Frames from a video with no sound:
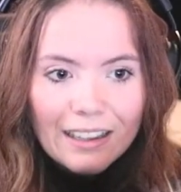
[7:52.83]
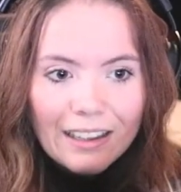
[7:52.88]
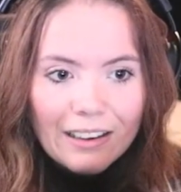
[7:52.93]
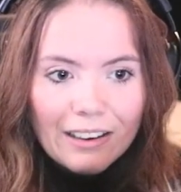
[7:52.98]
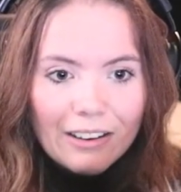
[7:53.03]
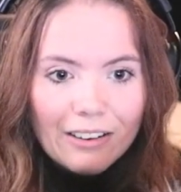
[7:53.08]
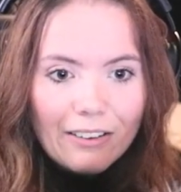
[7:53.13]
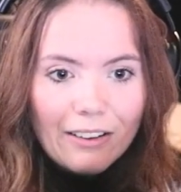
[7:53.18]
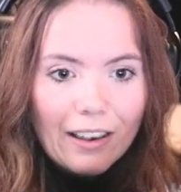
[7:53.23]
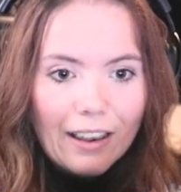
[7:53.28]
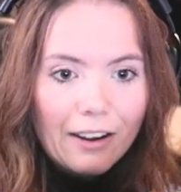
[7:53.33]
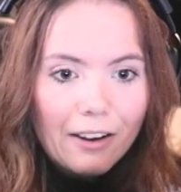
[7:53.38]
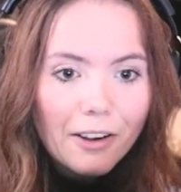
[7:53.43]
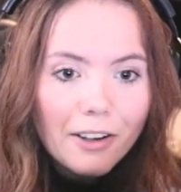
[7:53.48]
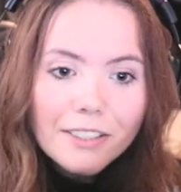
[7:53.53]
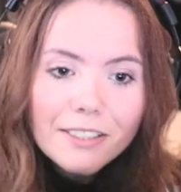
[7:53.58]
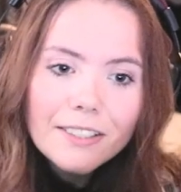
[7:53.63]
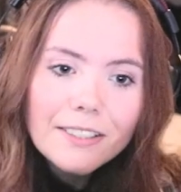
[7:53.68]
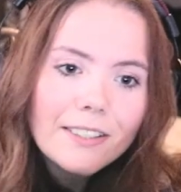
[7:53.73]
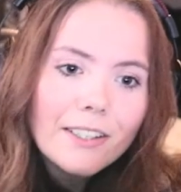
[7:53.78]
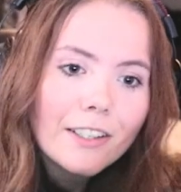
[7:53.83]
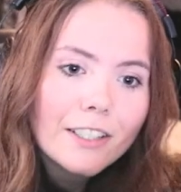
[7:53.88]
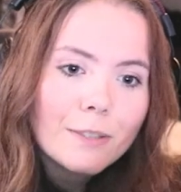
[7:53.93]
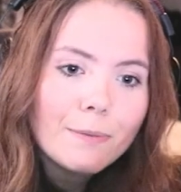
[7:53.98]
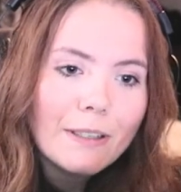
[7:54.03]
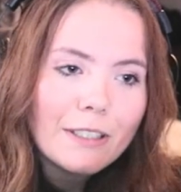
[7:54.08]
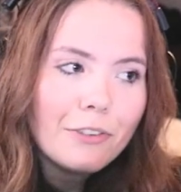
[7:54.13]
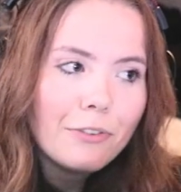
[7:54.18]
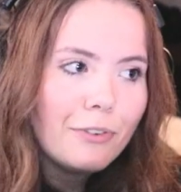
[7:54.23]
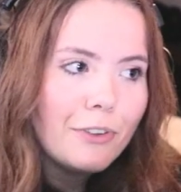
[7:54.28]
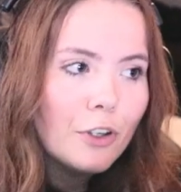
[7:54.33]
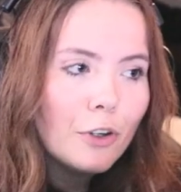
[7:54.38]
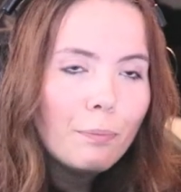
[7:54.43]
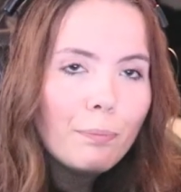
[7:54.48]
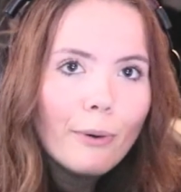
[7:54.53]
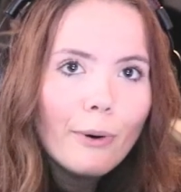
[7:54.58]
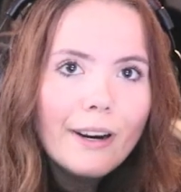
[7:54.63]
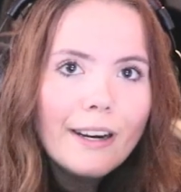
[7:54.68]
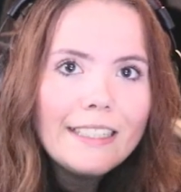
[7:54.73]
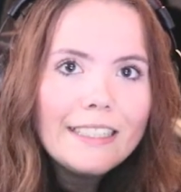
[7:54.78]
Well, I also talked about the
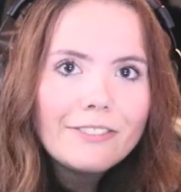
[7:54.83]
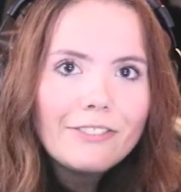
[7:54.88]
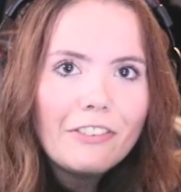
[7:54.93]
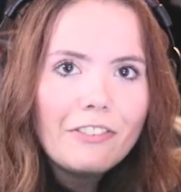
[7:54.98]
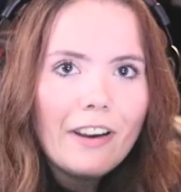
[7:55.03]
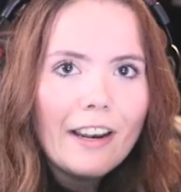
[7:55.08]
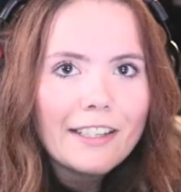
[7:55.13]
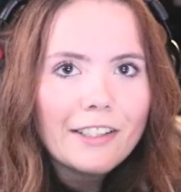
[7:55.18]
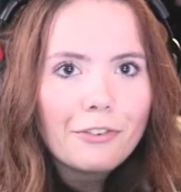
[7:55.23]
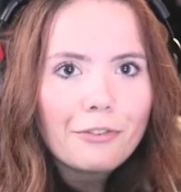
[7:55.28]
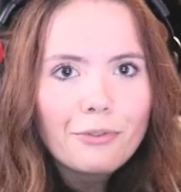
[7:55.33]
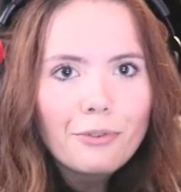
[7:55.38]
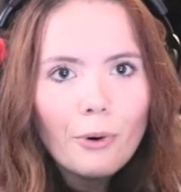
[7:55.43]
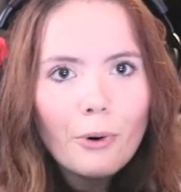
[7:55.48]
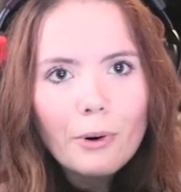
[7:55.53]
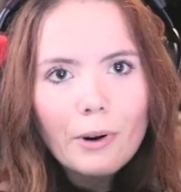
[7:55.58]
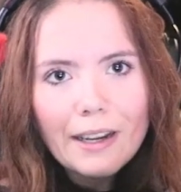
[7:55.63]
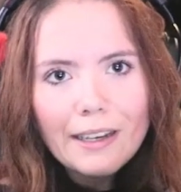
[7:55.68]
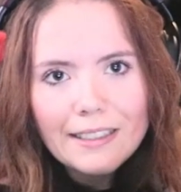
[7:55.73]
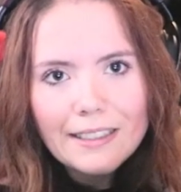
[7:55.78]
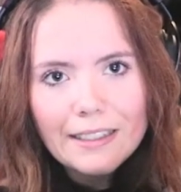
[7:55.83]
viewpoint with like the frog and